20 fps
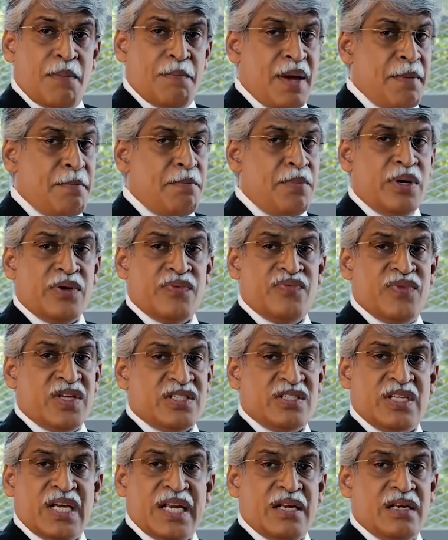A member of the
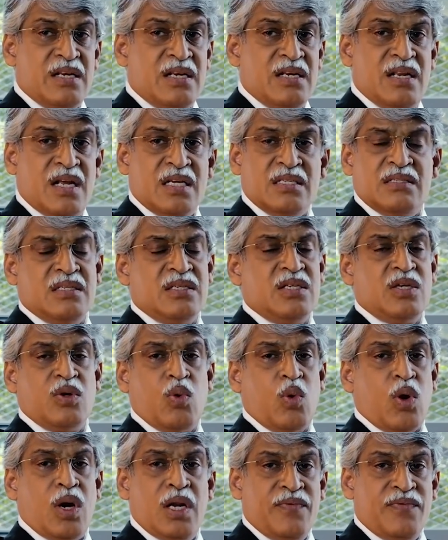Senate doesn't
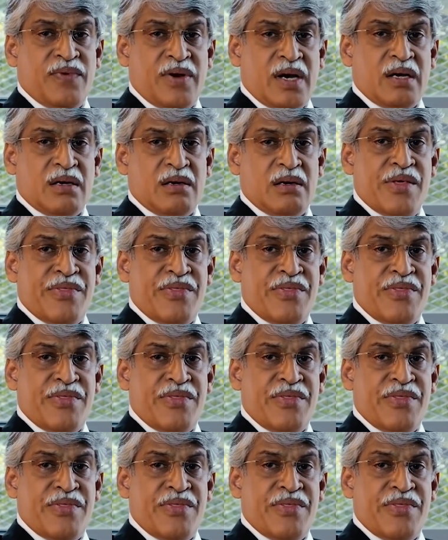qualify.